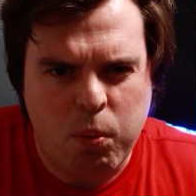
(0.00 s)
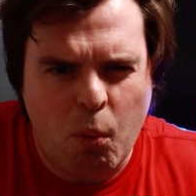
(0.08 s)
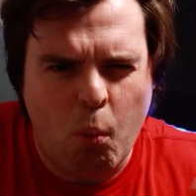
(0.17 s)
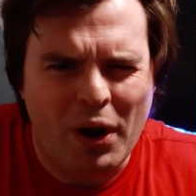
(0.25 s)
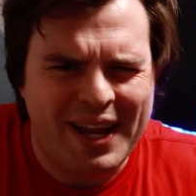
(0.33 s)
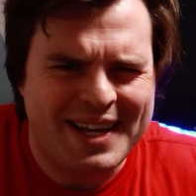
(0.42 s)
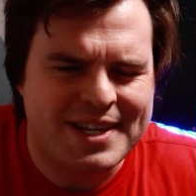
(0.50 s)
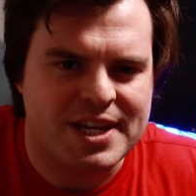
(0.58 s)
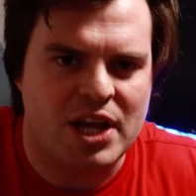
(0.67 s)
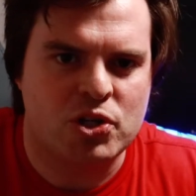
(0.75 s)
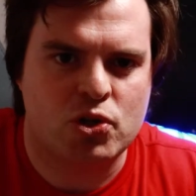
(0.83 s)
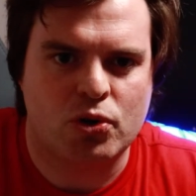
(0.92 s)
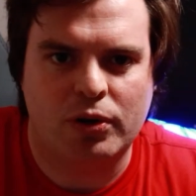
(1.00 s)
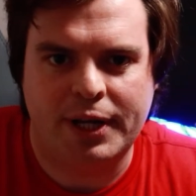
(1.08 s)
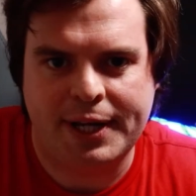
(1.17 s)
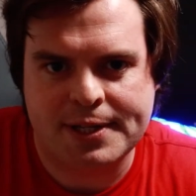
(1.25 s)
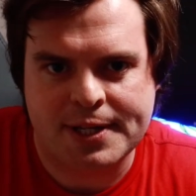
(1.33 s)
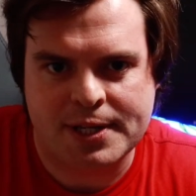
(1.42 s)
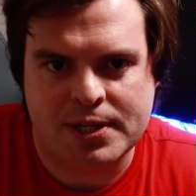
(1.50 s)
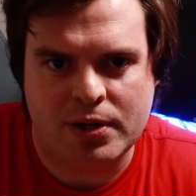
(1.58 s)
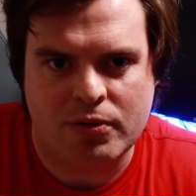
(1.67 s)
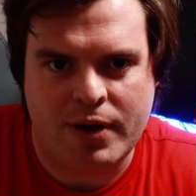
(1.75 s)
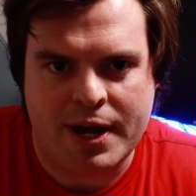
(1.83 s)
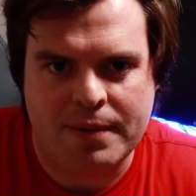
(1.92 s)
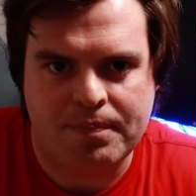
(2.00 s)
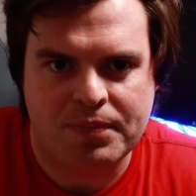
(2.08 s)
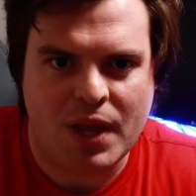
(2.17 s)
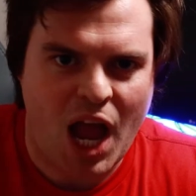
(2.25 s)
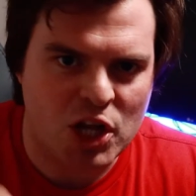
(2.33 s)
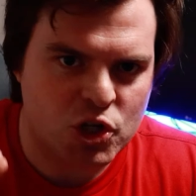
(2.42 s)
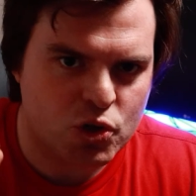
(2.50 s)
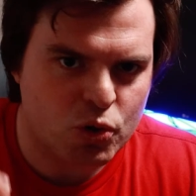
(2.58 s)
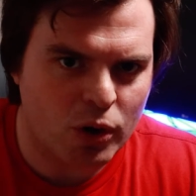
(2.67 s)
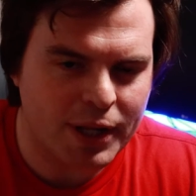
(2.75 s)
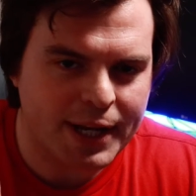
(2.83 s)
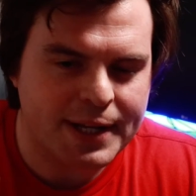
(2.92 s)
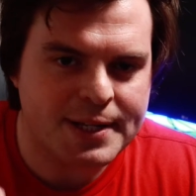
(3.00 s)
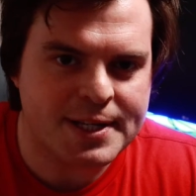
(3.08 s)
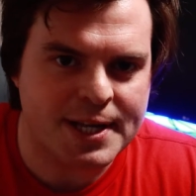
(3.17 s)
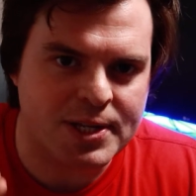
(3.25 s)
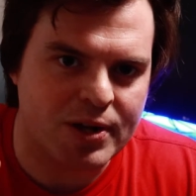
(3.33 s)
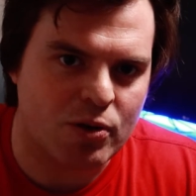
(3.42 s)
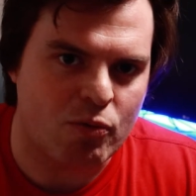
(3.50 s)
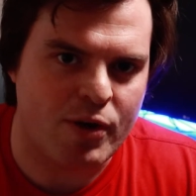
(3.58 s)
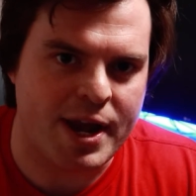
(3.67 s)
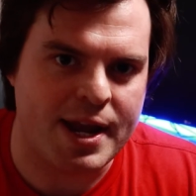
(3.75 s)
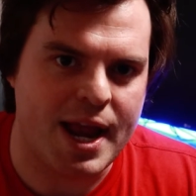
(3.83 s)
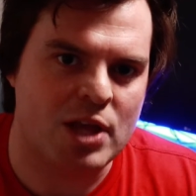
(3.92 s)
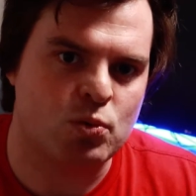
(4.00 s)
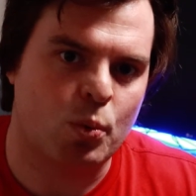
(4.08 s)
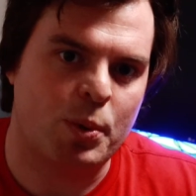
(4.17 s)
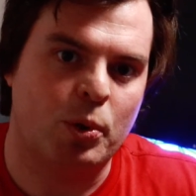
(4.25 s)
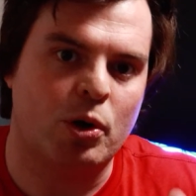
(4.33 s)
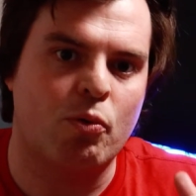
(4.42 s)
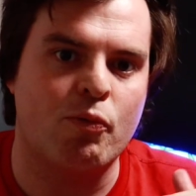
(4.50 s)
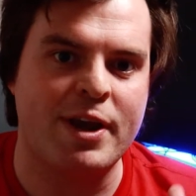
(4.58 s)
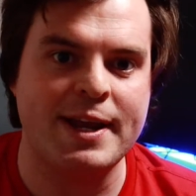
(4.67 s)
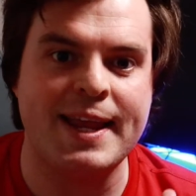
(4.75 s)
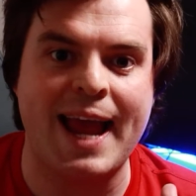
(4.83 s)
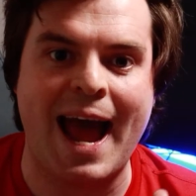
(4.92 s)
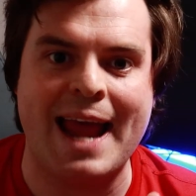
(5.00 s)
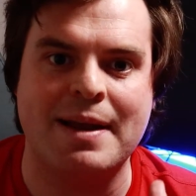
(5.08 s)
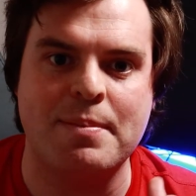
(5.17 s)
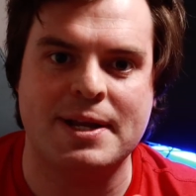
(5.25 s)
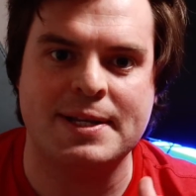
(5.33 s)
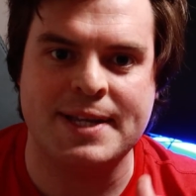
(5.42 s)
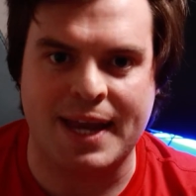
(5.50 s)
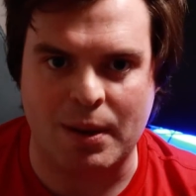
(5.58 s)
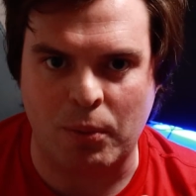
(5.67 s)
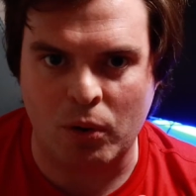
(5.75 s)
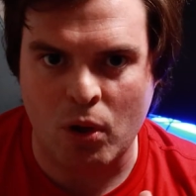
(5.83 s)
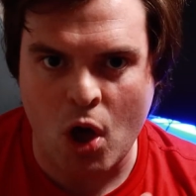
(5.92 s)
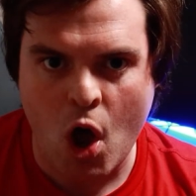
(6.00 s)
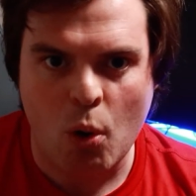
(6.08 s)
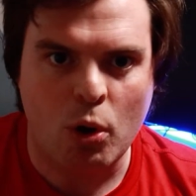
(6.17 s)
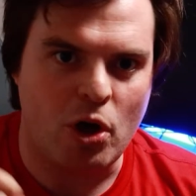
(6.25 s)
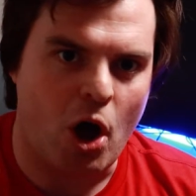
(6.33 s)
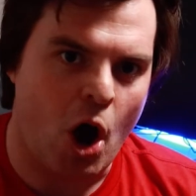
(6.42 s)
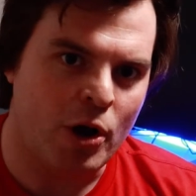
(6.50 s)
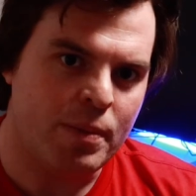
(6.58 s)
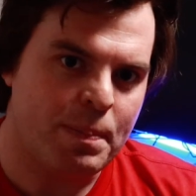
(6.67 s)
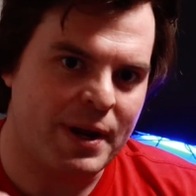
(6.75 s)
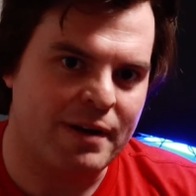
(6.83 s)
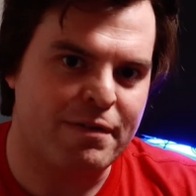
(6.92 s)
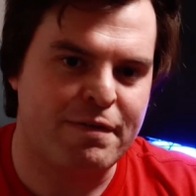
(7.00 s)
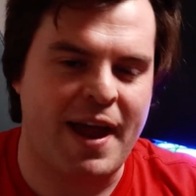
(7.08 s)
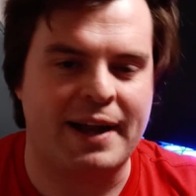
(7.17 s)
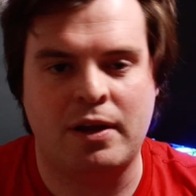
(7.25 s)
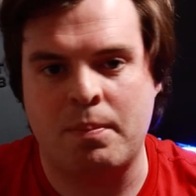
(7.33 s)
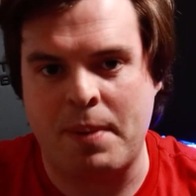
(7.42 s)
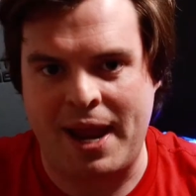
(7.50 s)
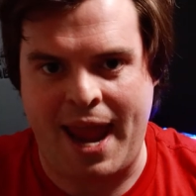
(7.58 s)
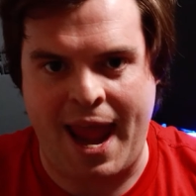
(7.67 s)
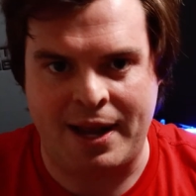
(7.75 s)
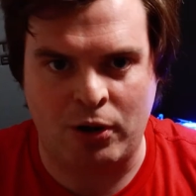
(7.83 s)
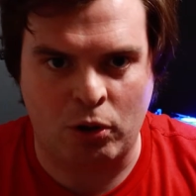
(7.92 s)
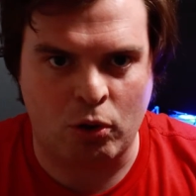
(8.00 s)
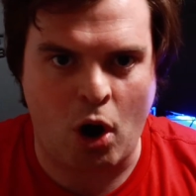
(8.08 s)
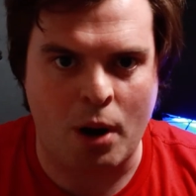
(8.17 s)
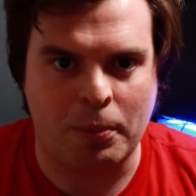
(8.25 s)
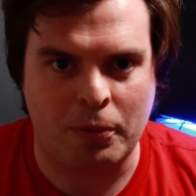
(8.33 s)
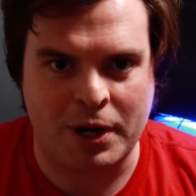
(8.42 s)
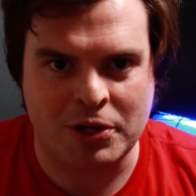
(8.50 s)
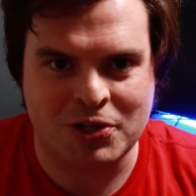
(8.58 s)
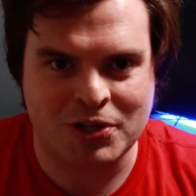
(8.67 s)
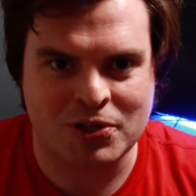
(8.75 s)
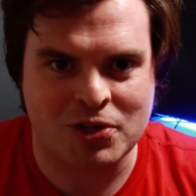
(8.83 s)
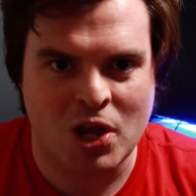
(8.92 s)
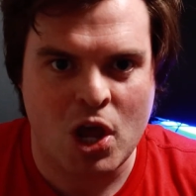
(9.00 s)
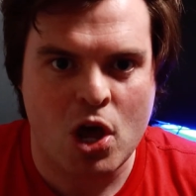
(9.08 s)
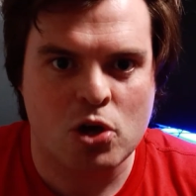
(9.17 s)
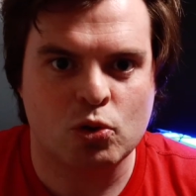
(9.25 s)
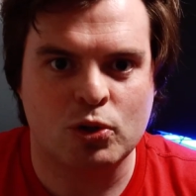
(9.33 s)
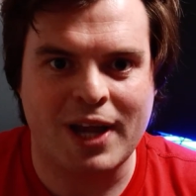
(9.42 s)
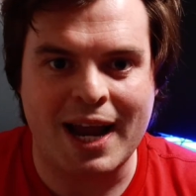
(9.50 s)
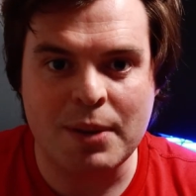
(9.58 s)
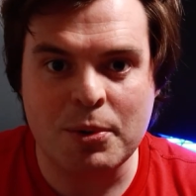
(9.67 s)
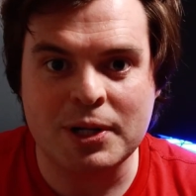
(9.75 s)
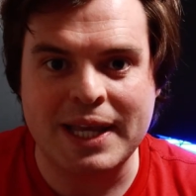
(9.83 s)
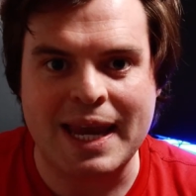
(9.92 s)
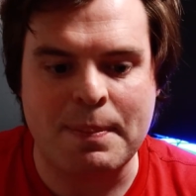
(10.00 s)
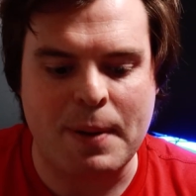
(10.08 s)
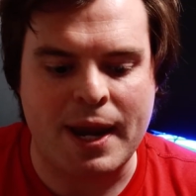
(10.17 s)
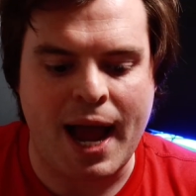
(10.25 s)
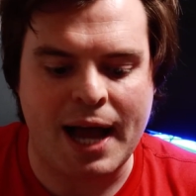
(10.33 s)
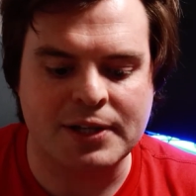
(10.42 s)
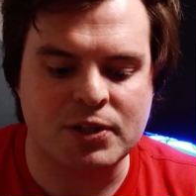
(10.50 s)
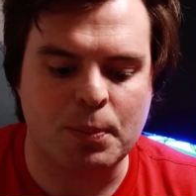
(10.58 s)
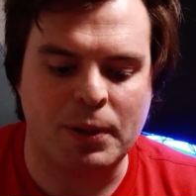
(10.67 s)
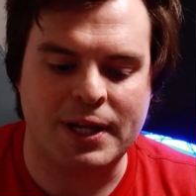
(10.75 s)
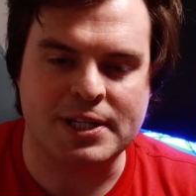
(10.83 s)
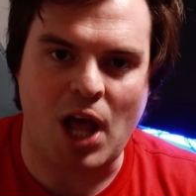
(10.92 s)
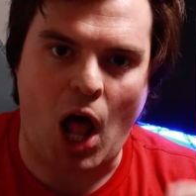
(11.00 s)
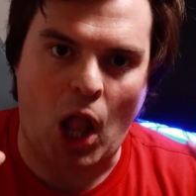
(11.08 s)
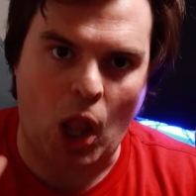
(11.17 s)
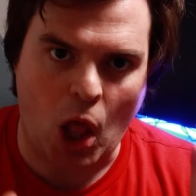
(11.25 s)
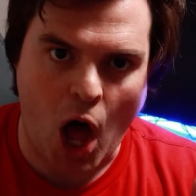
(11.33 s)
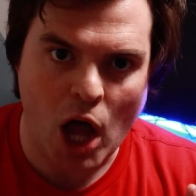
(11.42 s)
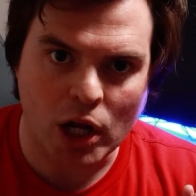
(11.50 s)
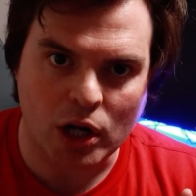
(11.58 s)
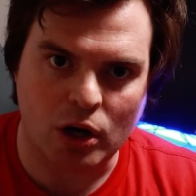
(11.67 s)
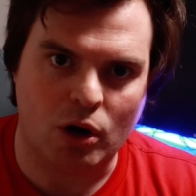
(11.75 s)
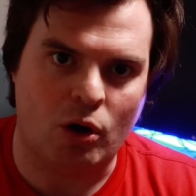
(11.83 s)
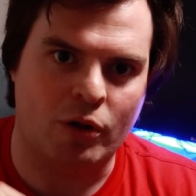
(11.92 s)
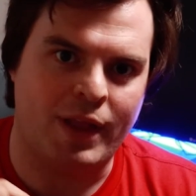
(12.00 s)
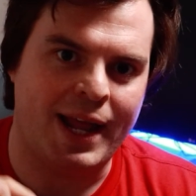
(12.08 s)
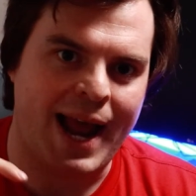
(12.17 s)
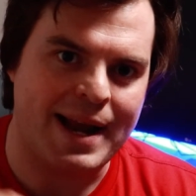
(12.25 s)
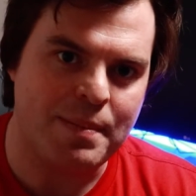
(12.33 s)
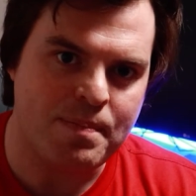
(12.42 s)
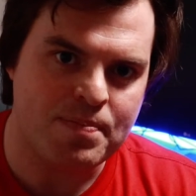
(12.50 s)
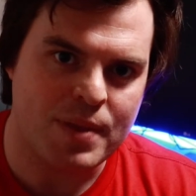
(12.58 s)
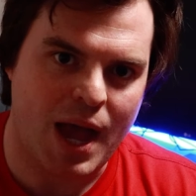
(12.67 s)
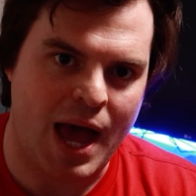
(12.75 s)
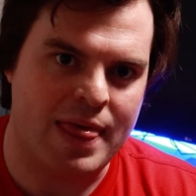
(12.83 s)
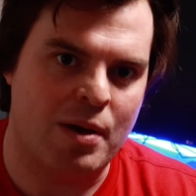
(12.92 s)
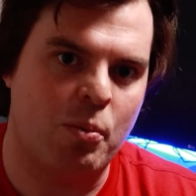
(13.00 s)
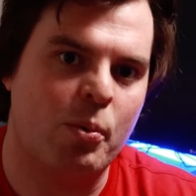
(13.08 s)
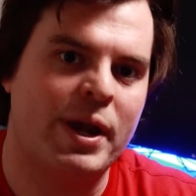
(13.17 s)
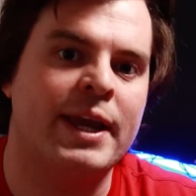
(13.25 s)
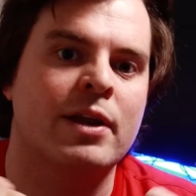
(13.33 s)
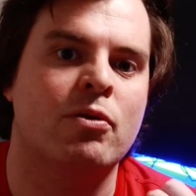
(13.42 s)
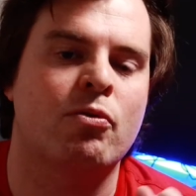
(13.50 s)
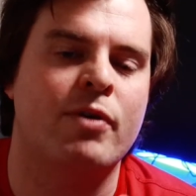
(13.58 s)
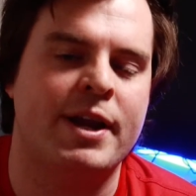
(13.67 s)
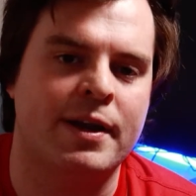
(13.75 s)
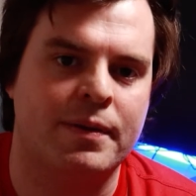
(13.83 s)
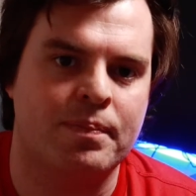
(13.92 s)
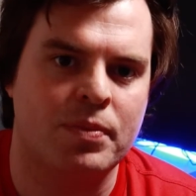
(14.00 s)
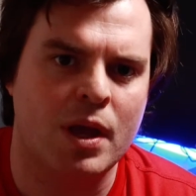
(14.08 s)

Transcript: But what is a strongly consistent read? A strongly consistent read is where we want to read the item in a table without it being affected by any other operations. So DynamoDB has to place a lock on that item and then we can read it.